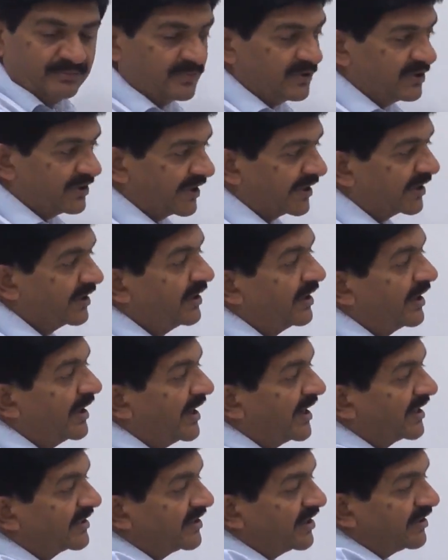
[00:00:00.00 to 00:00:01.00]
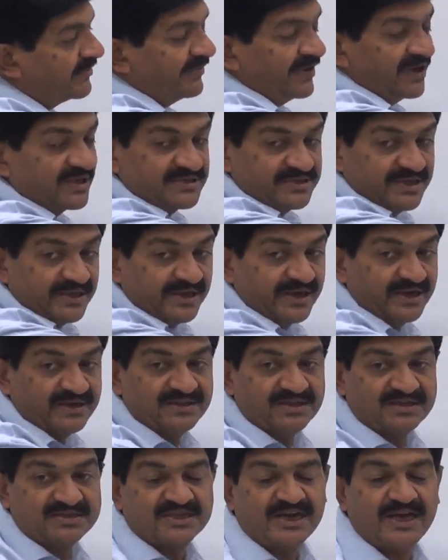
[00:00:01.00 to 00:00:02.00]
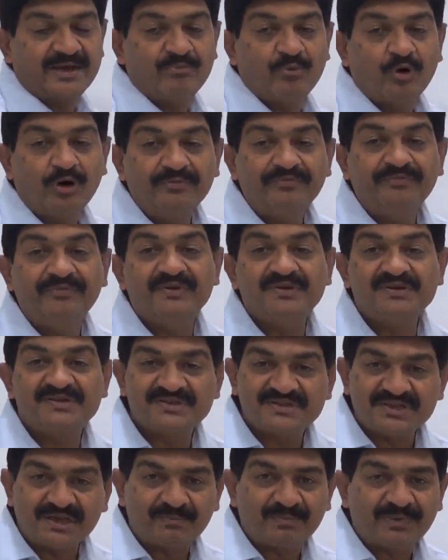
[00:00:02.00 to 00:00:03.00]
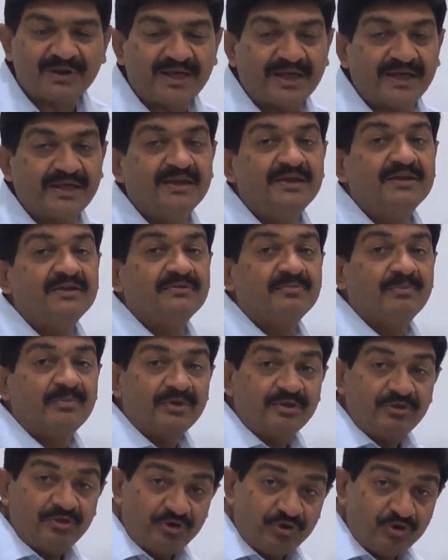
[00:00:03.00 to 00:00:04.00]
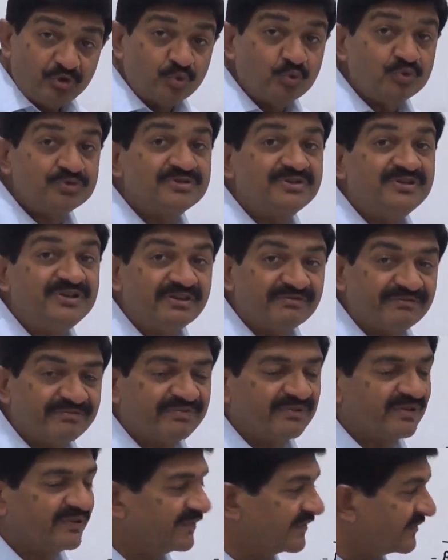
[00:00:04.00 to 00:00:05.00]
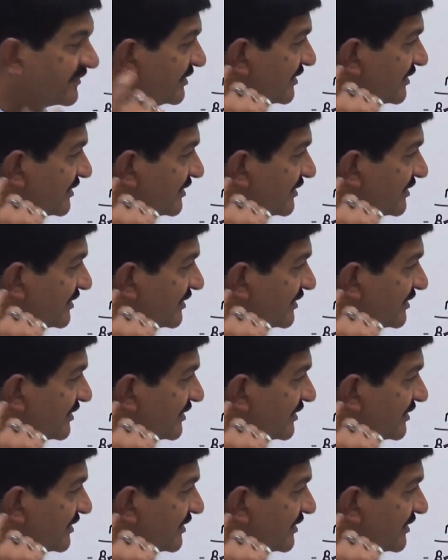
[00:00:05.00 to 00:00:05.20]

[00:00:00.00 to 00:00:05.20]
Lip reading: right, and there we are saying at the time of supply. Huge difference,